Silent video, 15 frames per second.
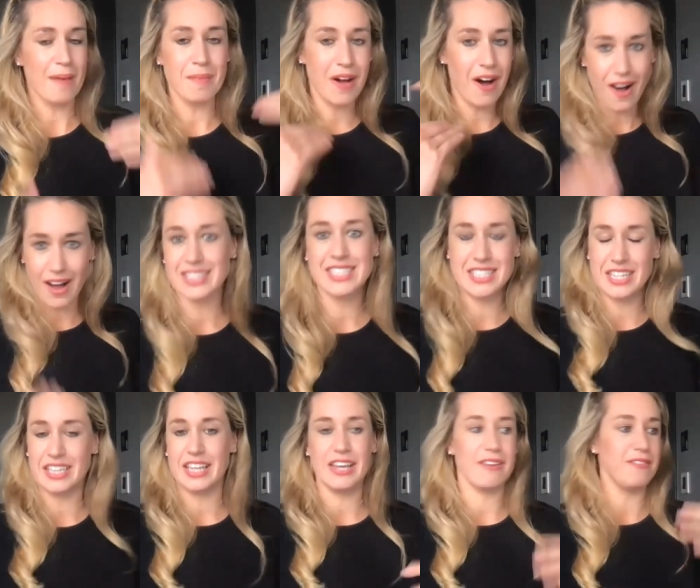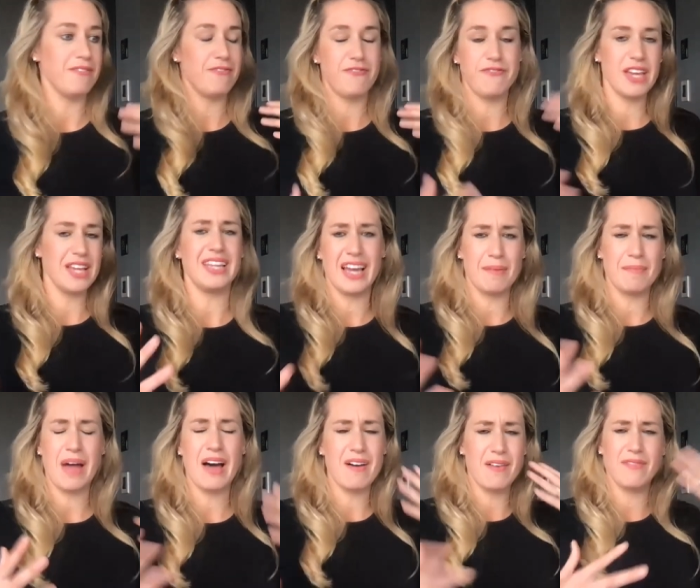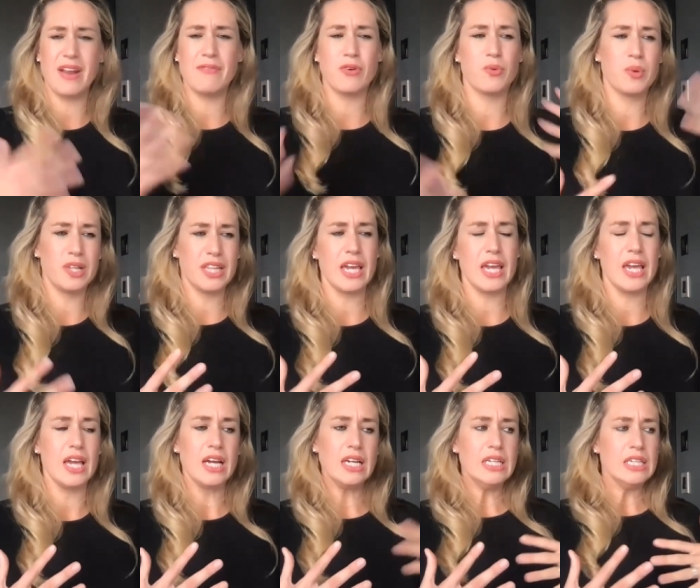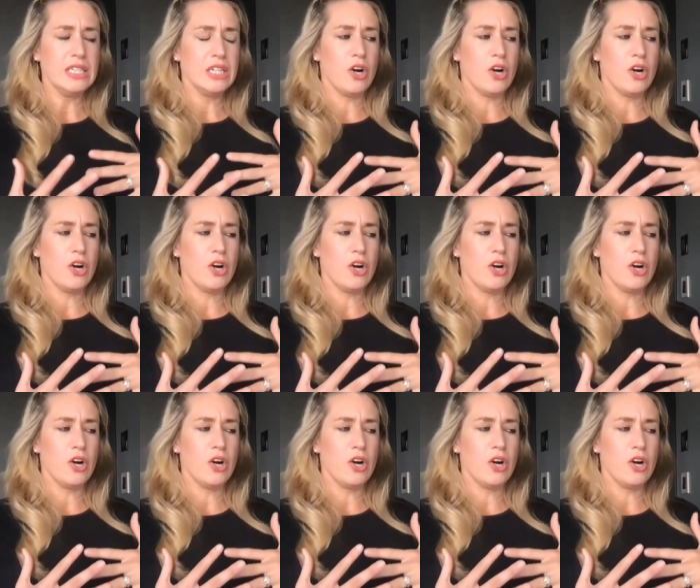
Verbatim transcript: I'm constantly feeling I'm not, I've never really,